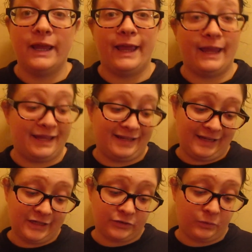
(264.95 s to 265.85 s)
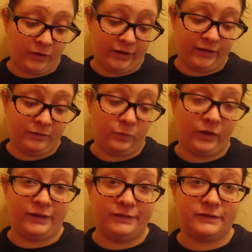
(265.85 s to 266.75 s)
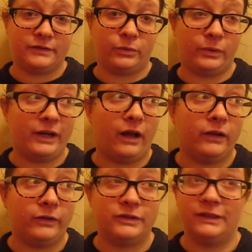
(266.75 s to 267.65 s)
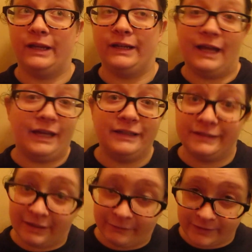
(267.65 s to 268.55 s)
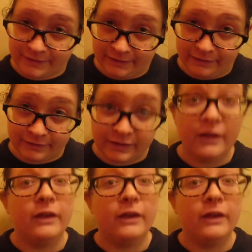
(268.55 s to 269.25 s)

and each one was $3.97.